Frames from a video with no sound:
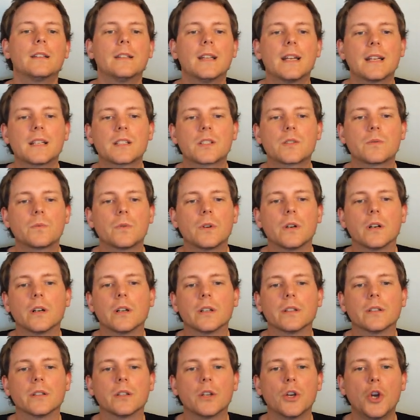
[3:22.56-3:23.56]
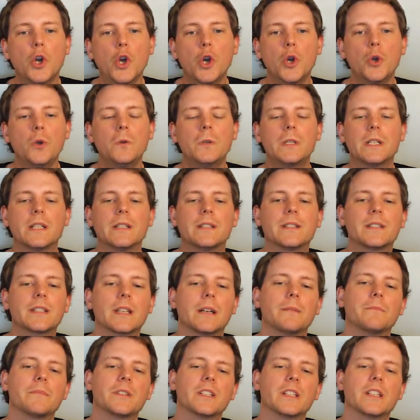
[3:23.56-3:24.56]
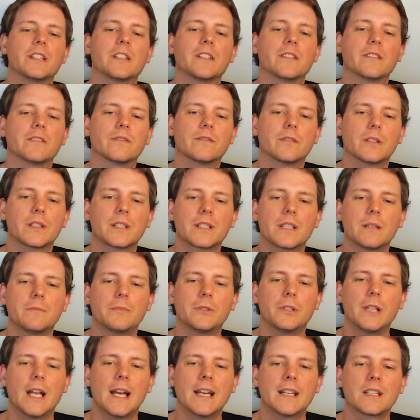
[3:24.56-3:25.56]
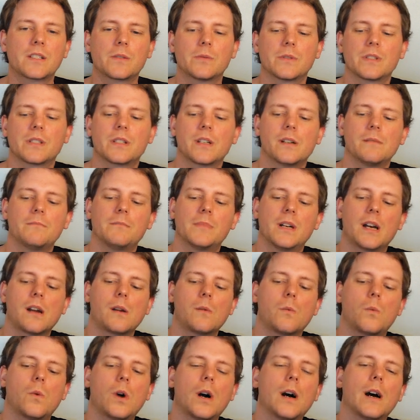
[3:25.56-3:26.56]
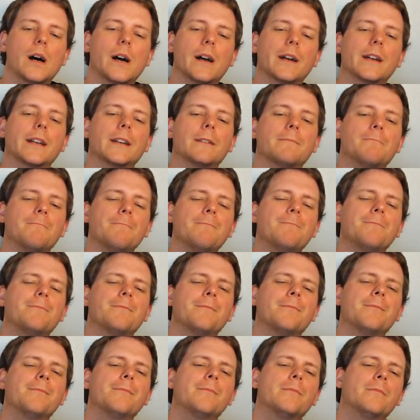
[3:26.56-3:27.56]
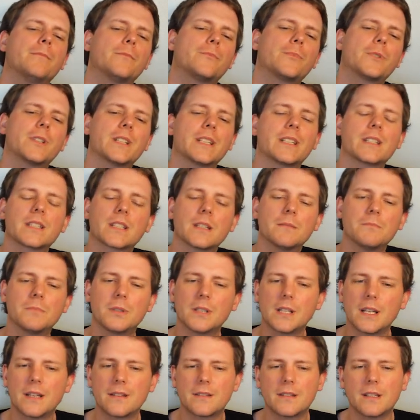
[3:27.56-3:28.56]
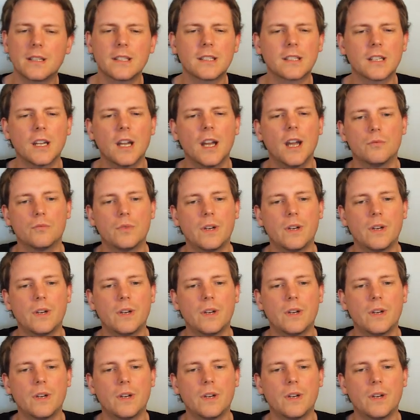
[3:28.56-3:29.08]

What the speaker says: Next one, who did something? For example, X was done by Y. Pretty simple, I think.